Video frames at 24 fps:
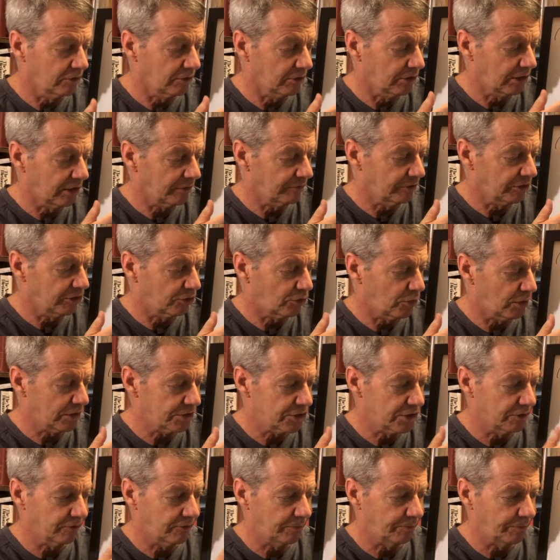giving you a
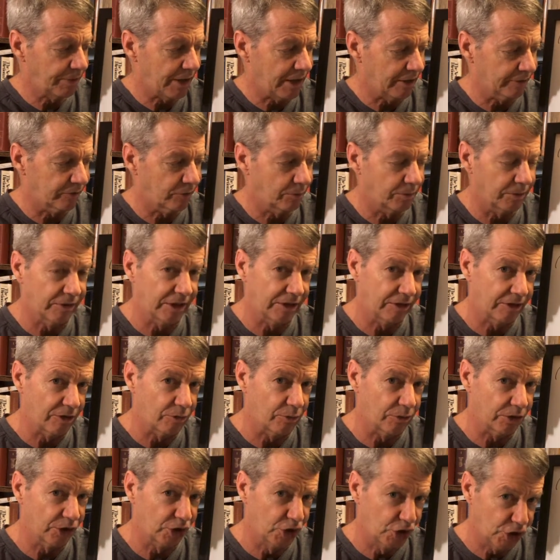question is it possible that there
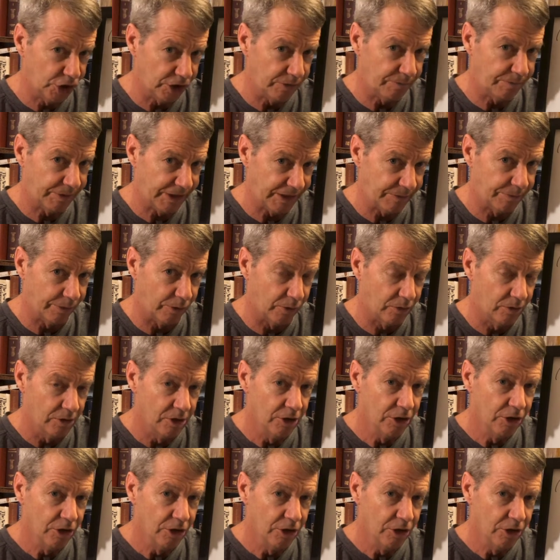were good people